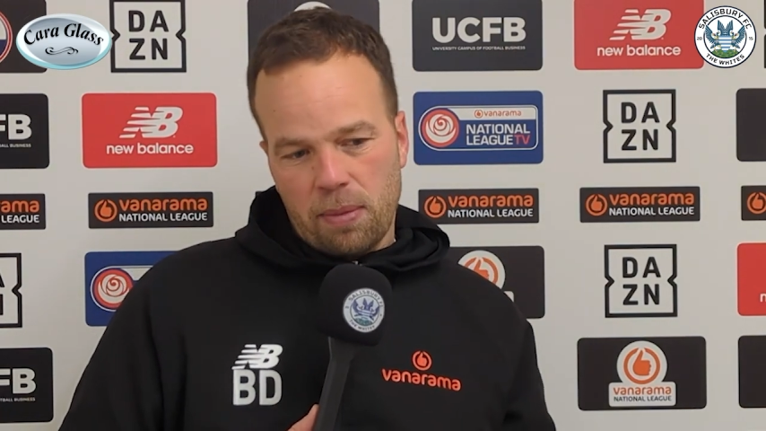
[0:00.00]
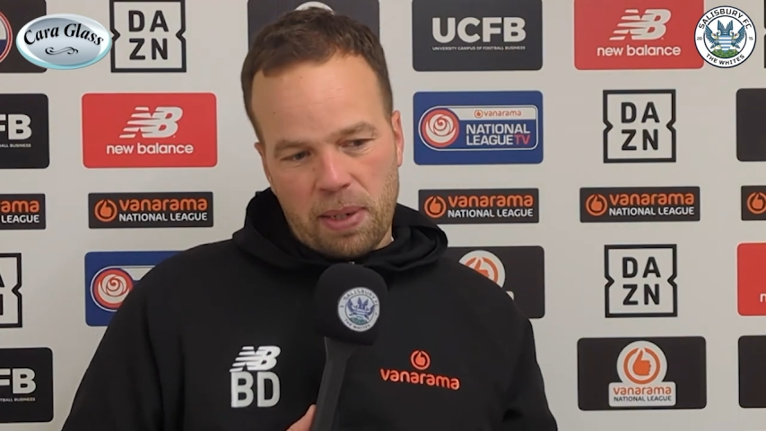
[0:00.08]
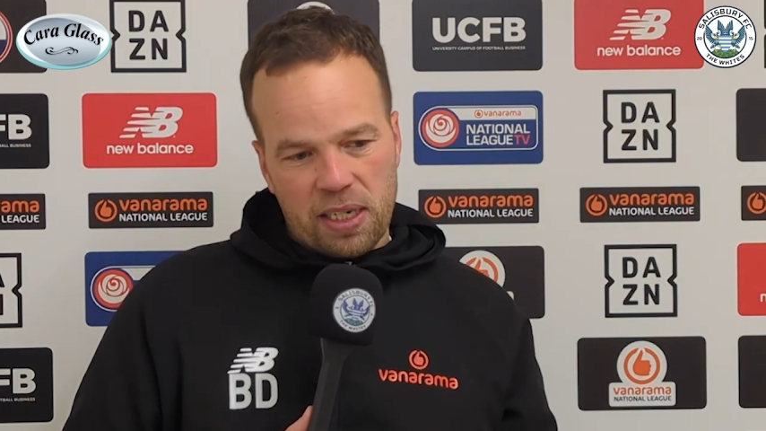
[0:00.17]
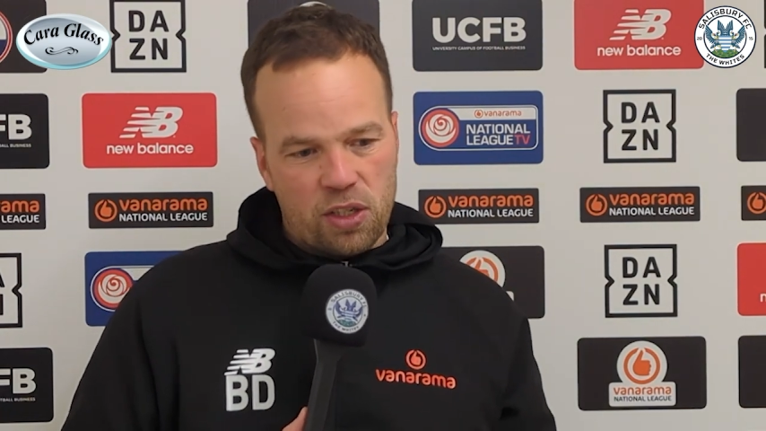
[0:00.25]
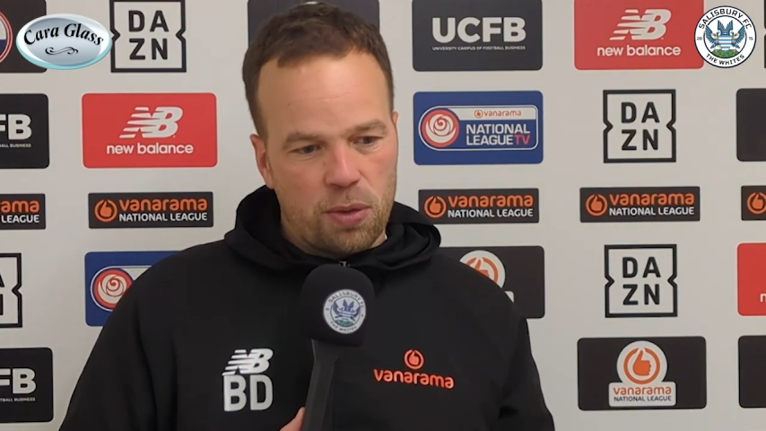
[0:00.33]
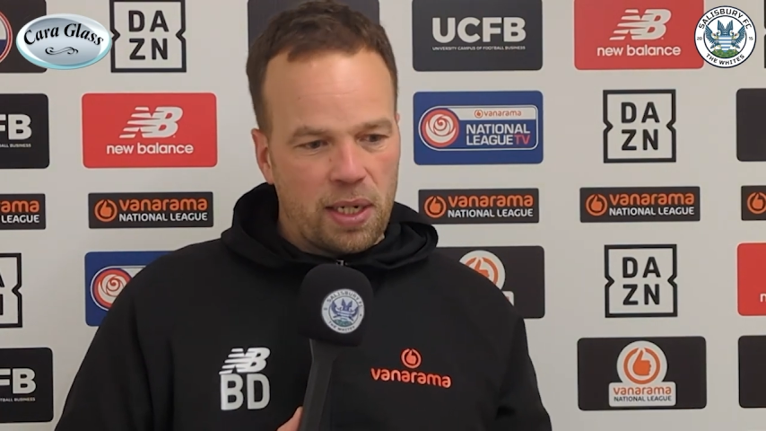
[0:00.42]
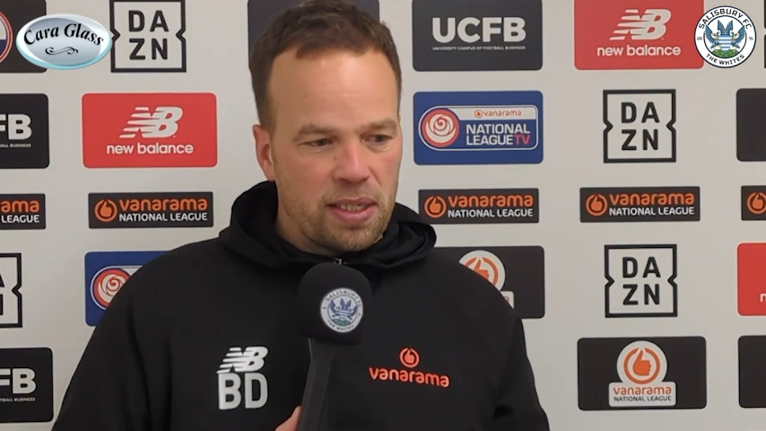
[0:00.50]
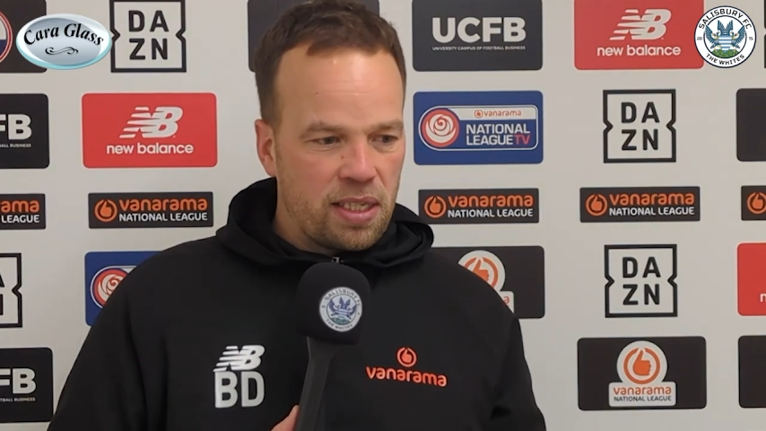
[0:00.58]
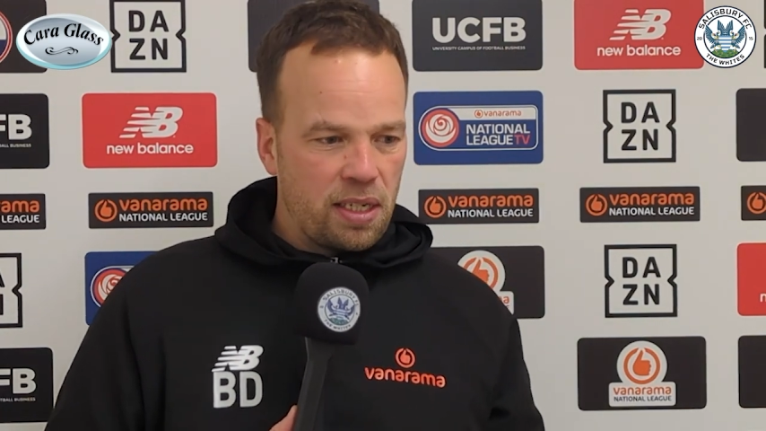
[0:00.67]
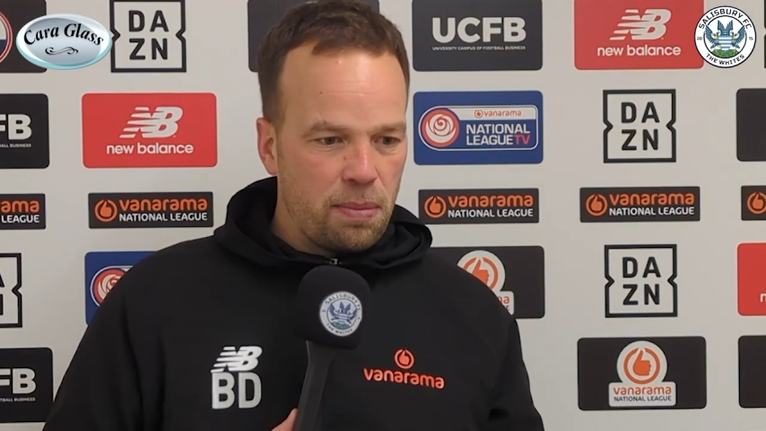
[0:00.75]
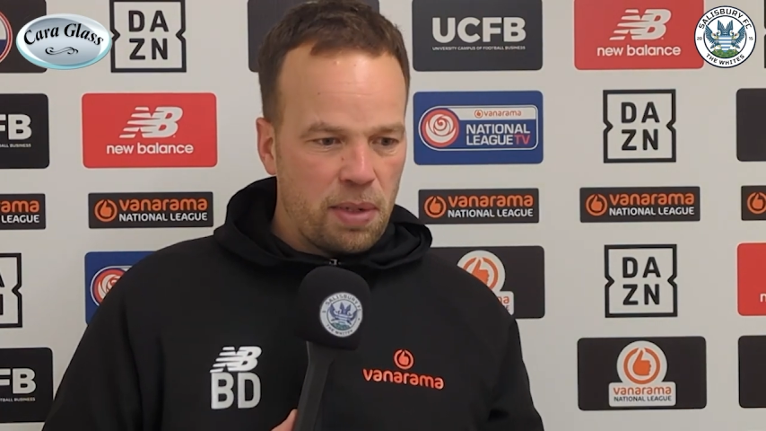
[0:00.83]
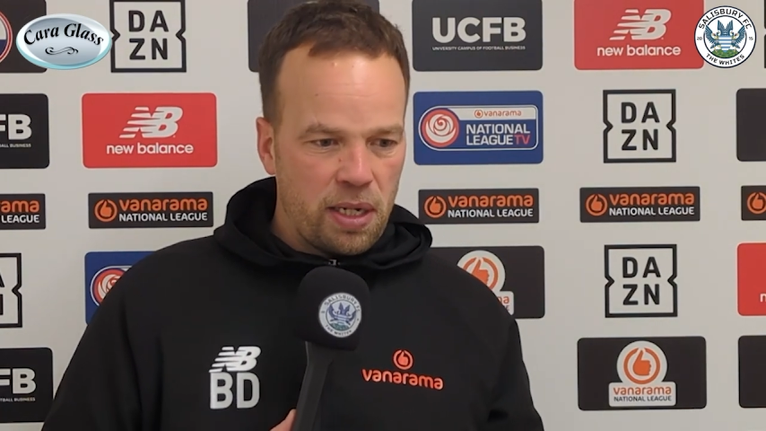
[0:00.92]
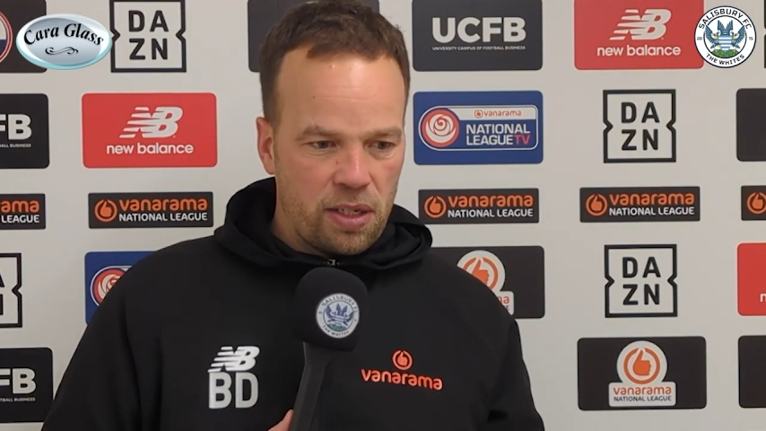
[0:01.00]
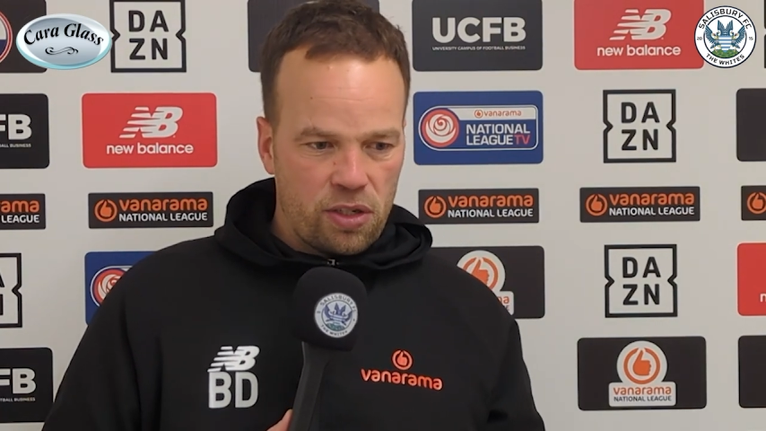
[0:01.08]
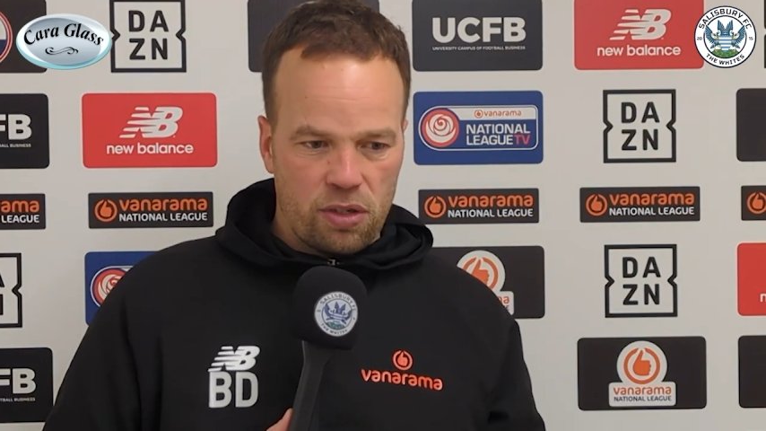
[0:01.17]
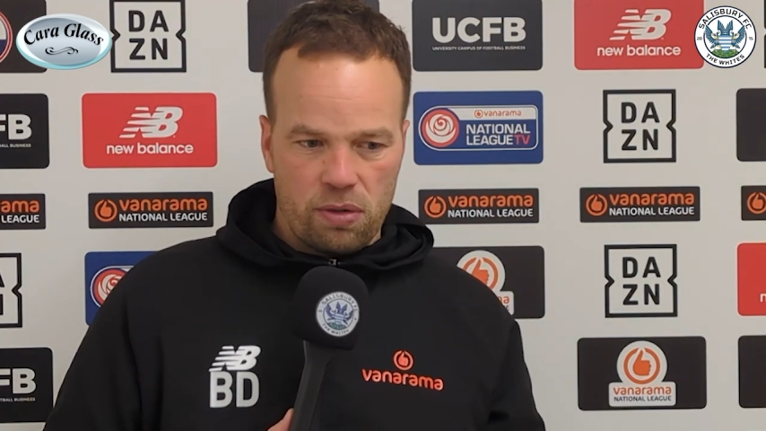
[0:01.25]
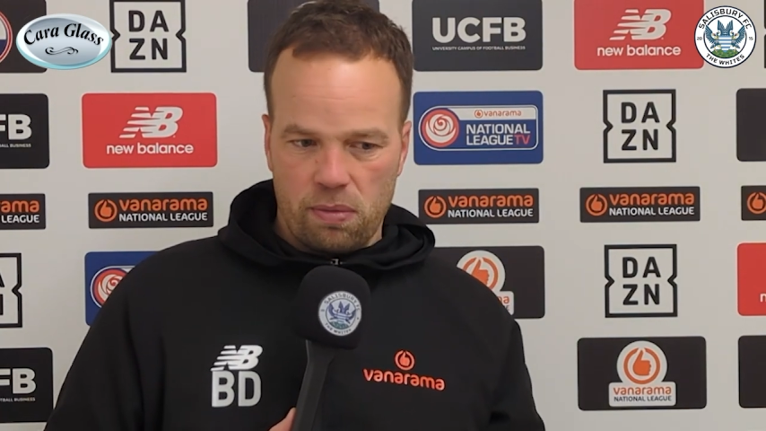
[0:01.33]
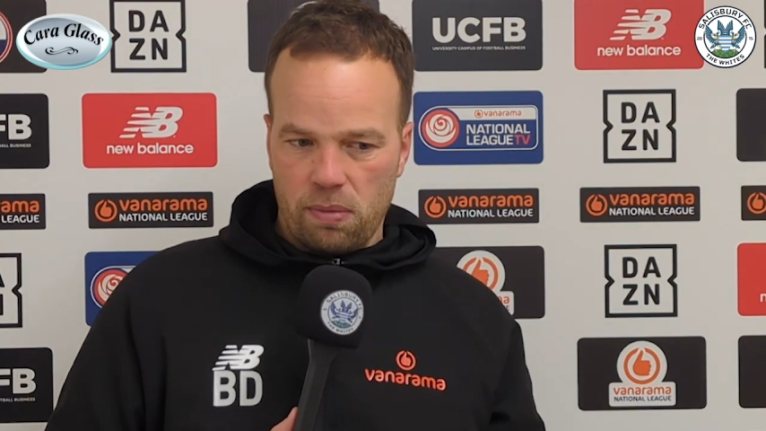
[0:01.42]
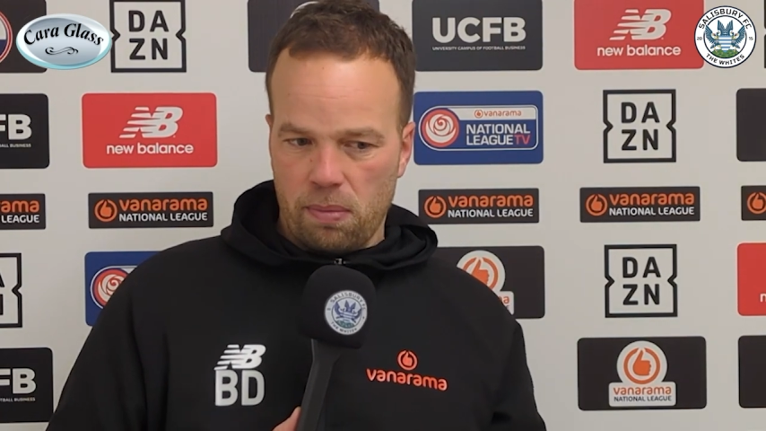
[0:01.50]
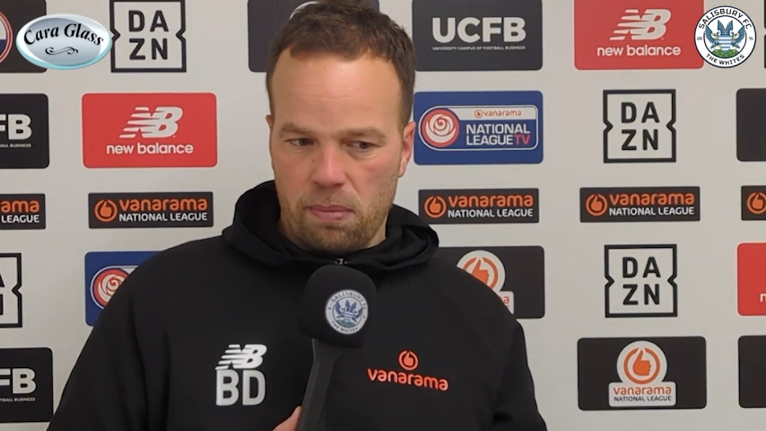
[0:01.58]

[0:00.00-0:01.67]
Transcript: pass to our teammates,